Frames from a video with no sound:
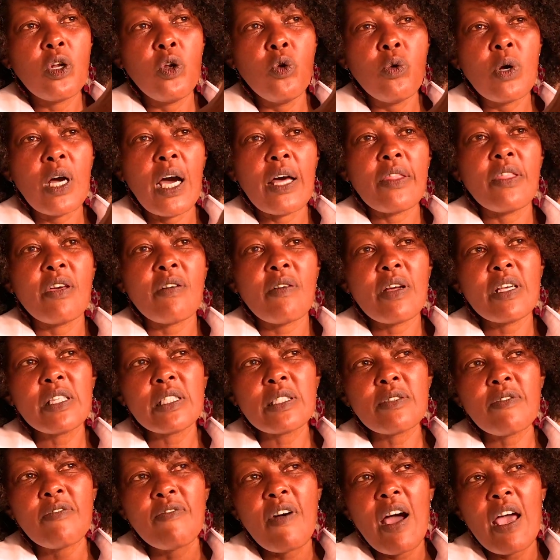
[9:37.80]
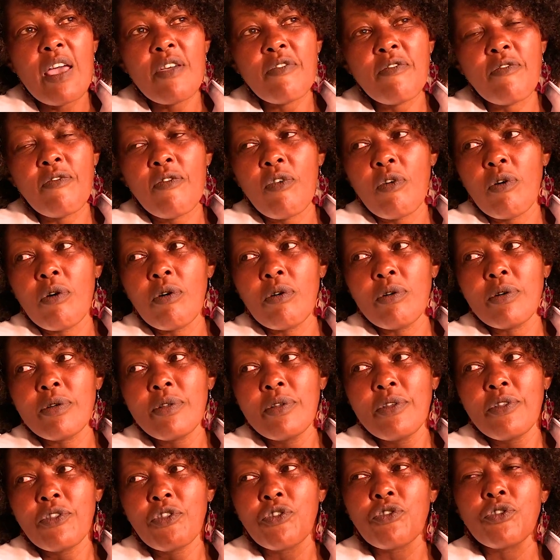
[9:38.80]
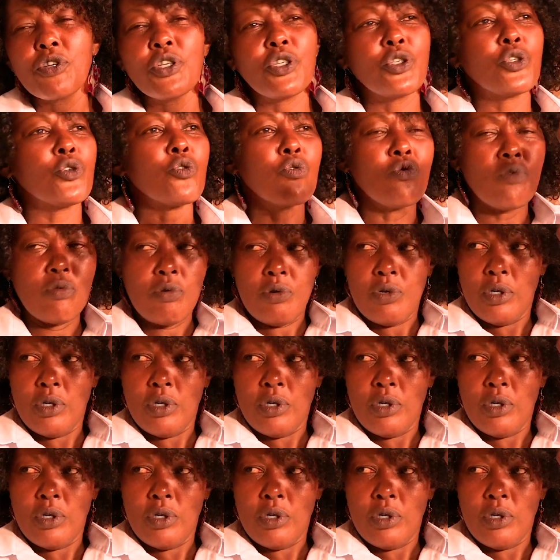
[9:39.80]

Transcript: Look at the rights, 5, 4, 3, 2.